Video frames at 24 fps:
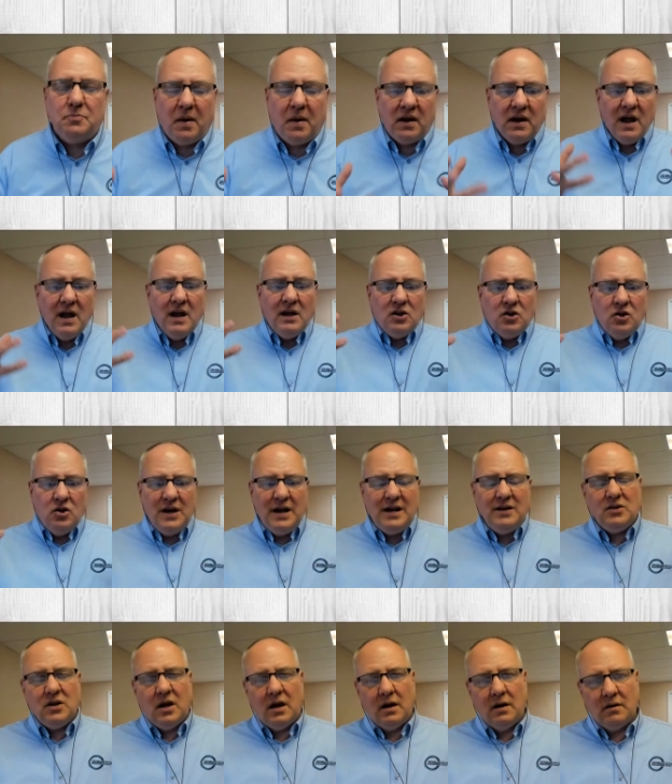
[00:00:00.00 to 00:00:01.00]
But you
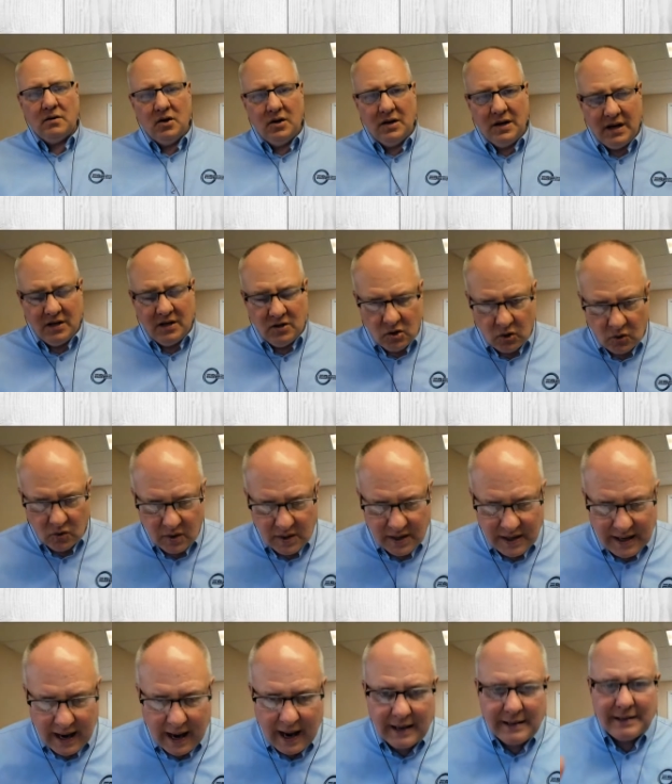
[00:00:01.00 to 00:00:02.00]
need to
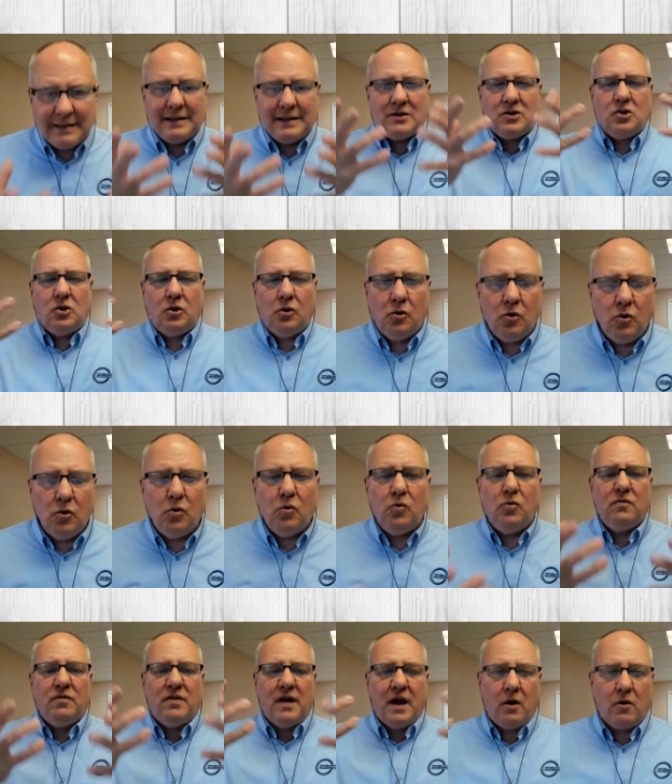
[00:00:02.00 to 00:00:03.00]
get
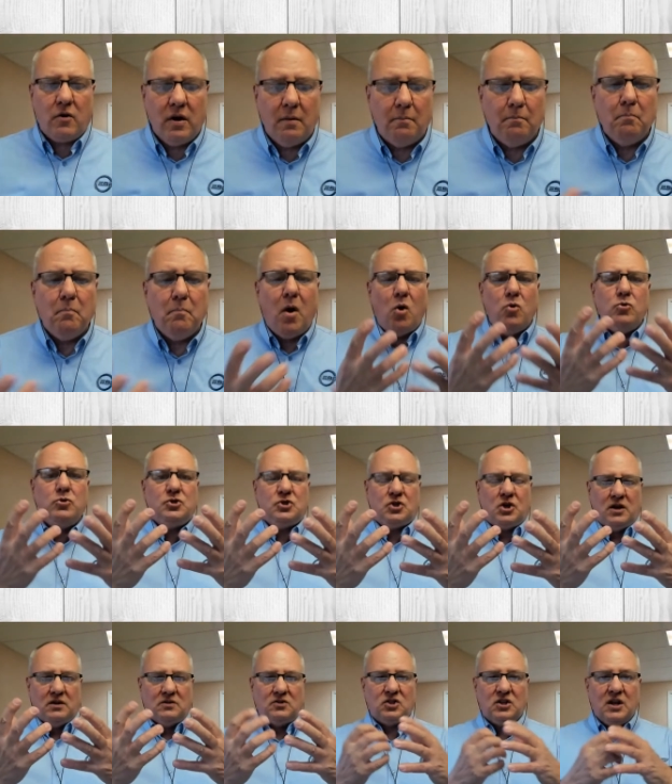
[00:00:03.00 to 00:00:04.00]
to their
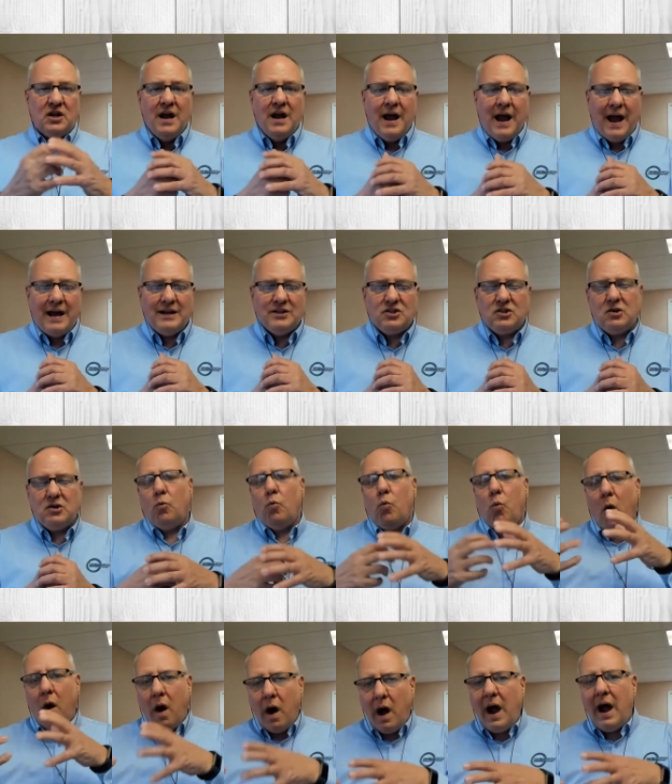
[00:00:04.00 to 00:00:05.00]
emotions as to
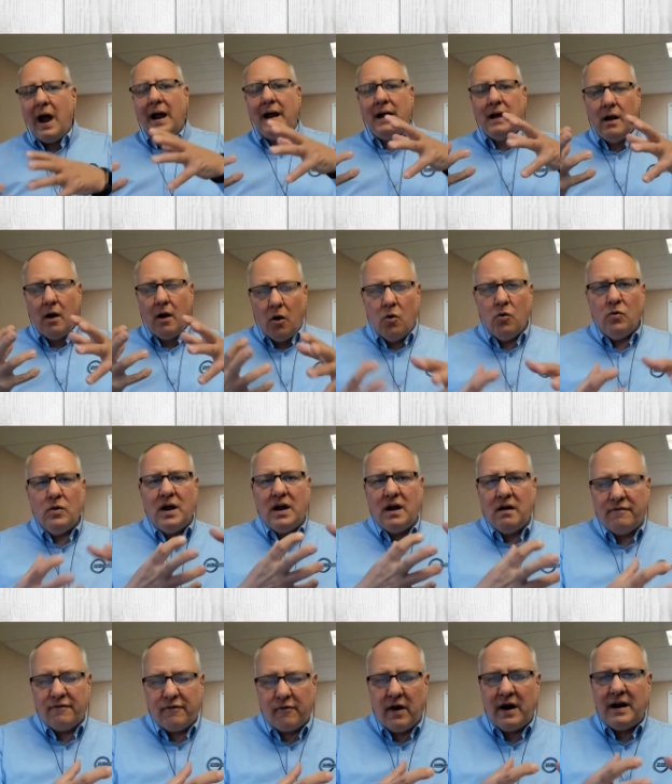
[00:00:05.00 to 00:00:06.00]
why owning
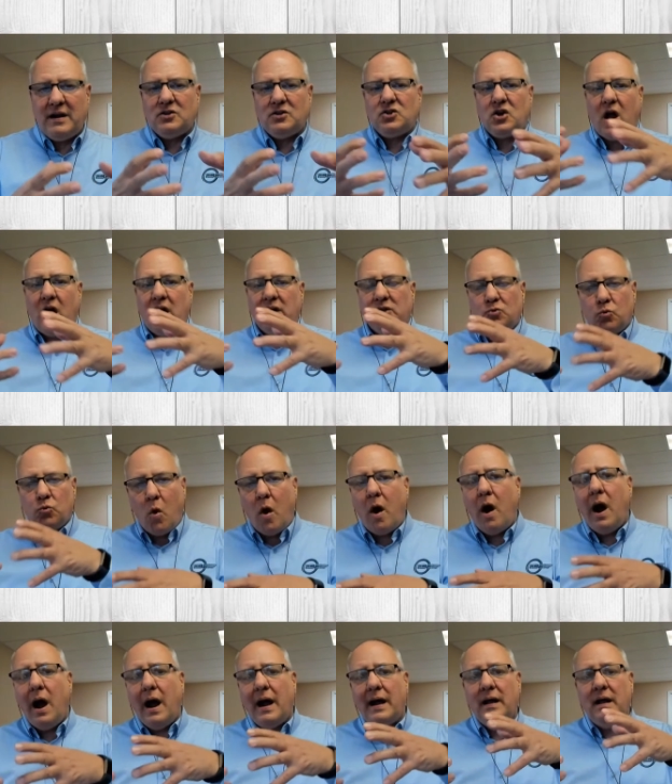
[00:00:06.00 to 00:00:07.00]
a franchise,
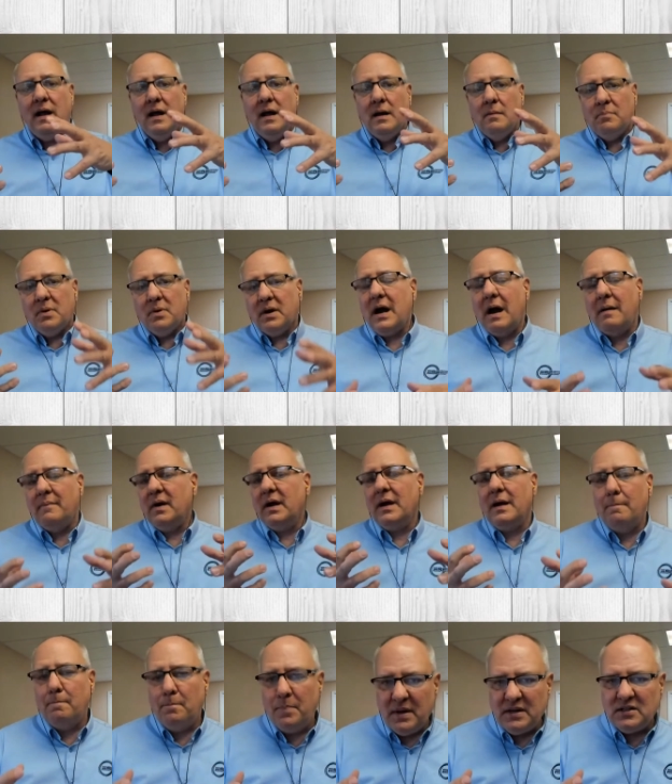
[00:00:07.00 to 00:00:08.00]
why becoming
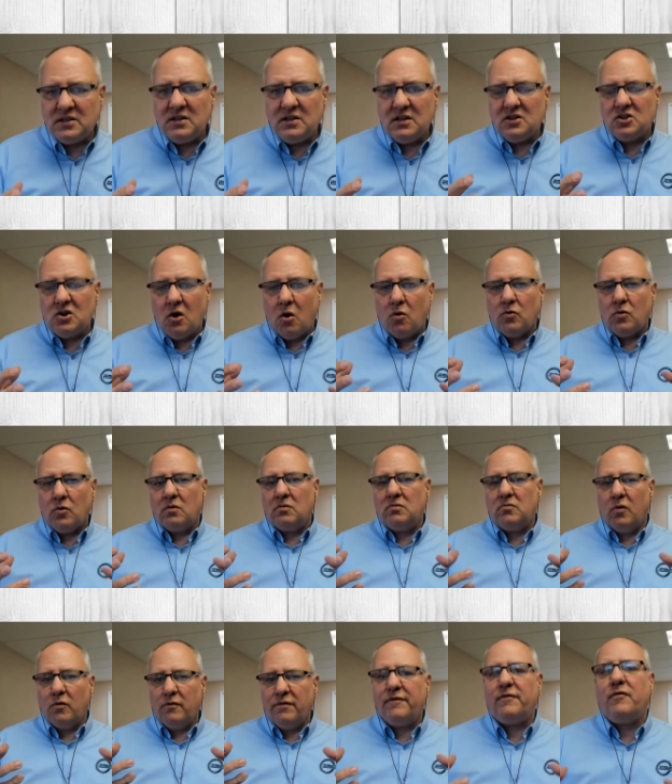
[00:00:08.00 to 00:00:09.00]
a business owner
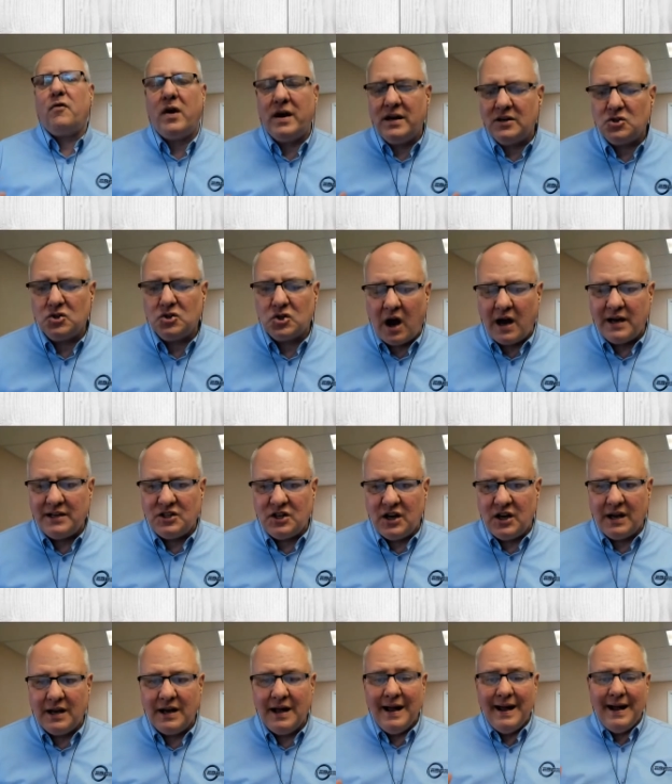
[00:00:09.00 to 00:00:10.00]
through
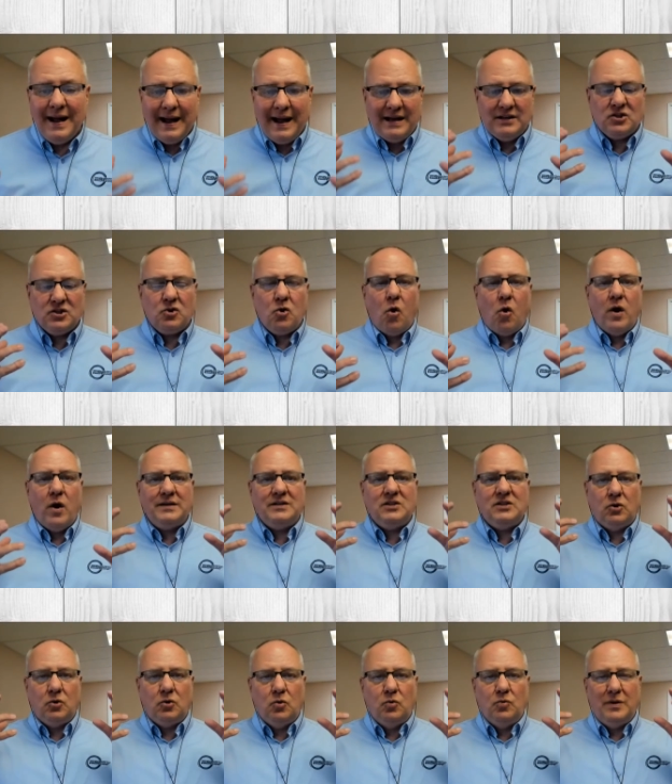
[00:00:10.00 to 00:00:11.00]
franchising is going
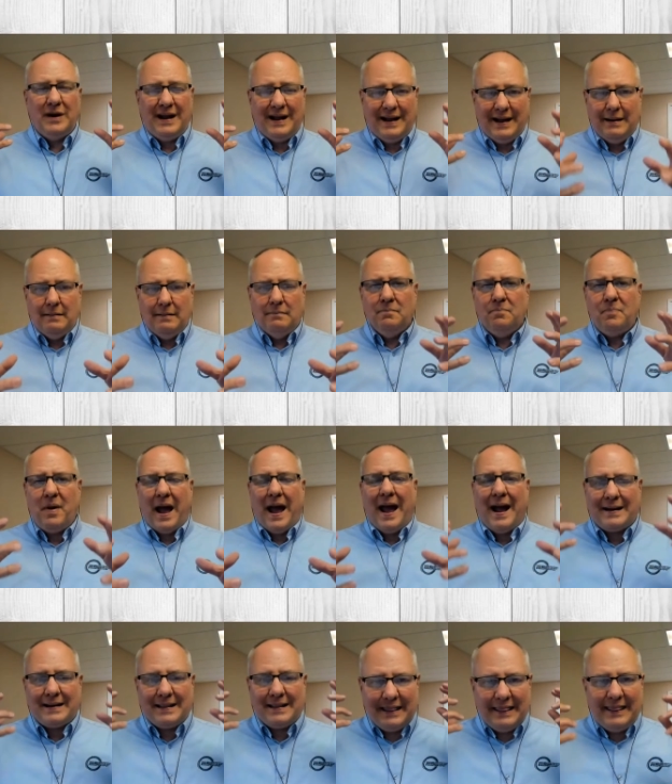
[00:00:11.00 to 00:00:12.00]
to
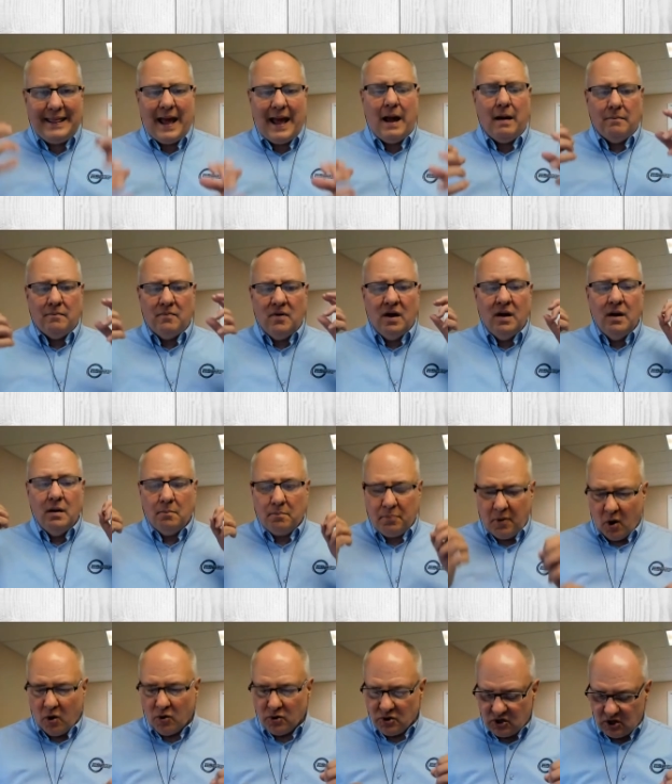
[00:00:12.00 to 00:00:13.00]
impact them
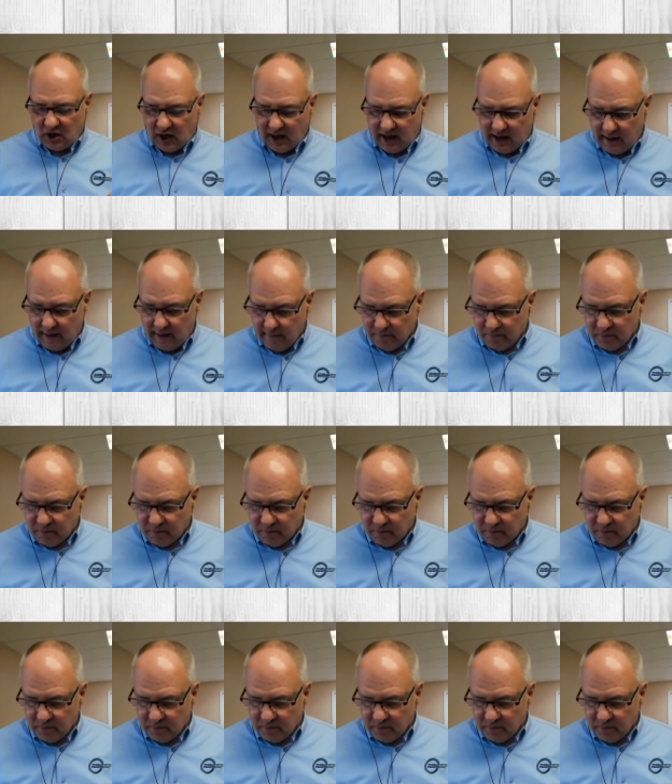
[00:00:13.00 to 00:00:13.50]
personally.